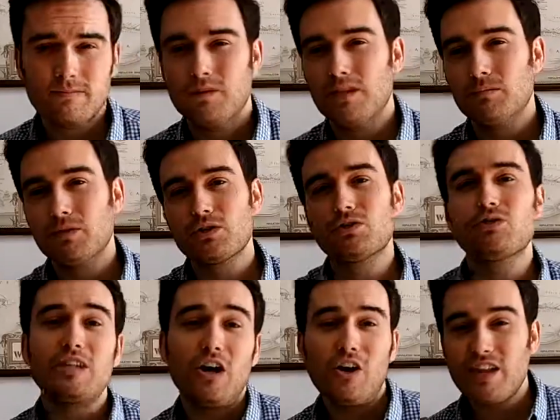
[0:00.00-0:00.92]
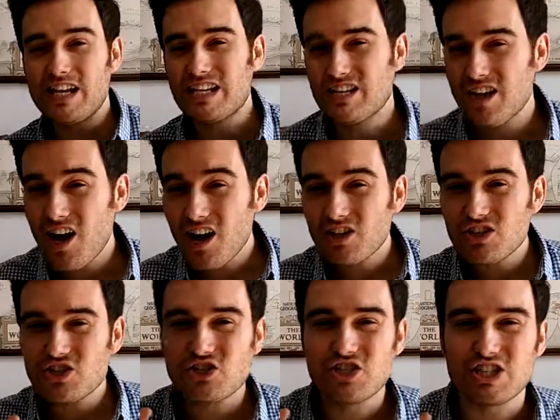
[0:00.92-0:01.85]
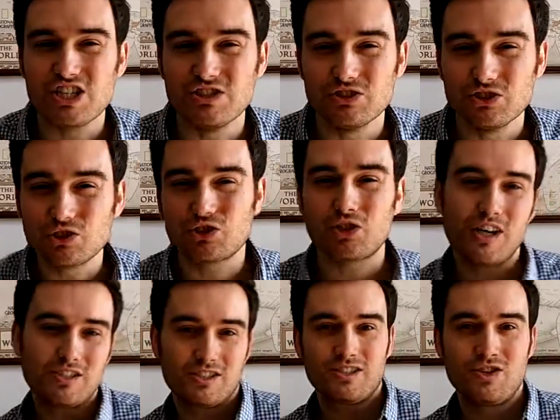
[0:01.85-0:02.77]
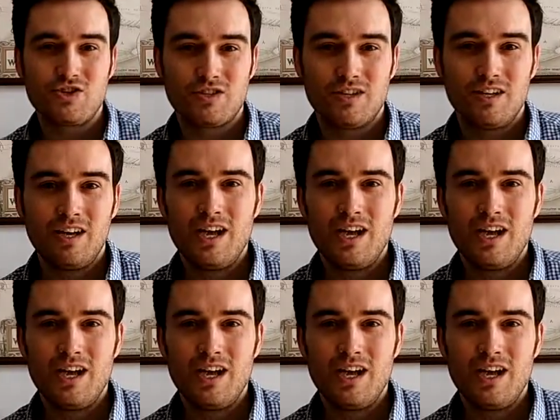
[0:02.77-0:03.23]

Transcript: Number 3, are they knowledge constructors?